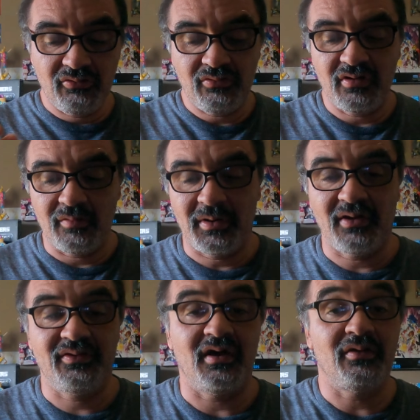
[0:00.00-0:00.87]
interesting
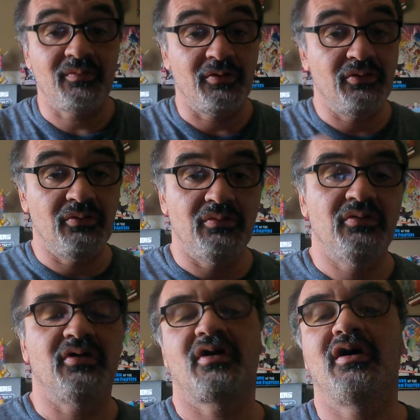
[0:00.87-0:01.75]
about that is when you
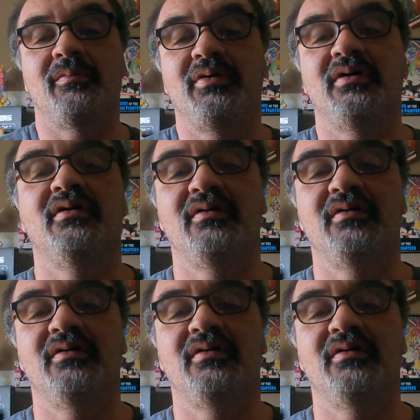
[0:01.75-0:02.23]
look up